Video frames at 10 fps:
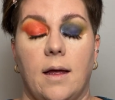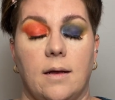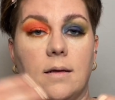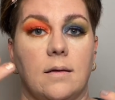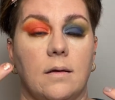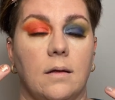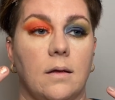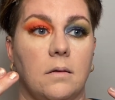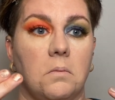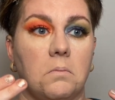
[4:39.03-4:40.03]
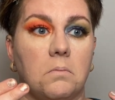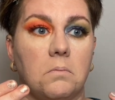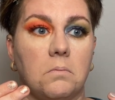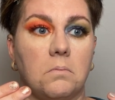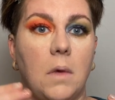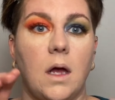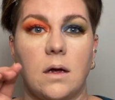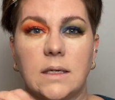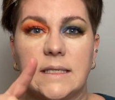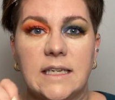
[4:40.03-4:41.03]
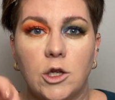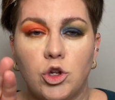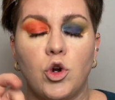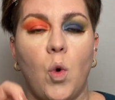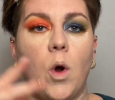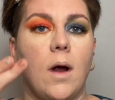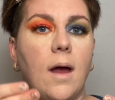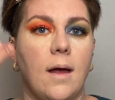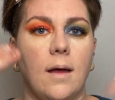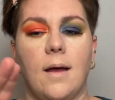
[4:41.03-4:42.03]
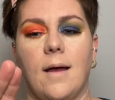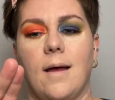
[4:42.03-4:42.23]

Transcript: is to add a contour, well,